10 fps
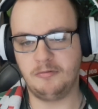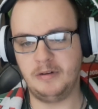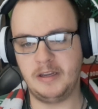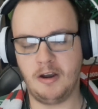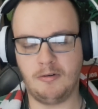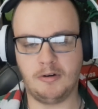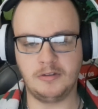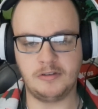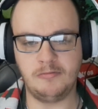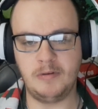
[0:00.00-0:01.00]
We go
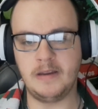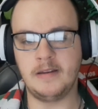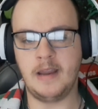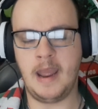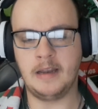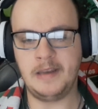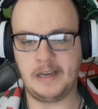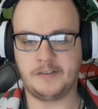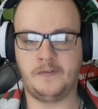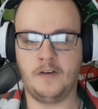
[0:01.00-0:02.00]
on to win our
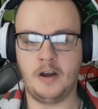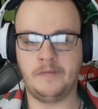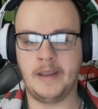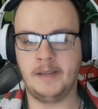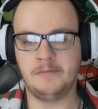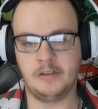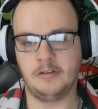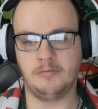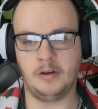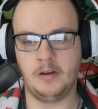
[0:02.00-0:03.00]
next 5 games in
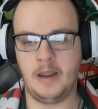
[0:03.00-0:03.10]
a row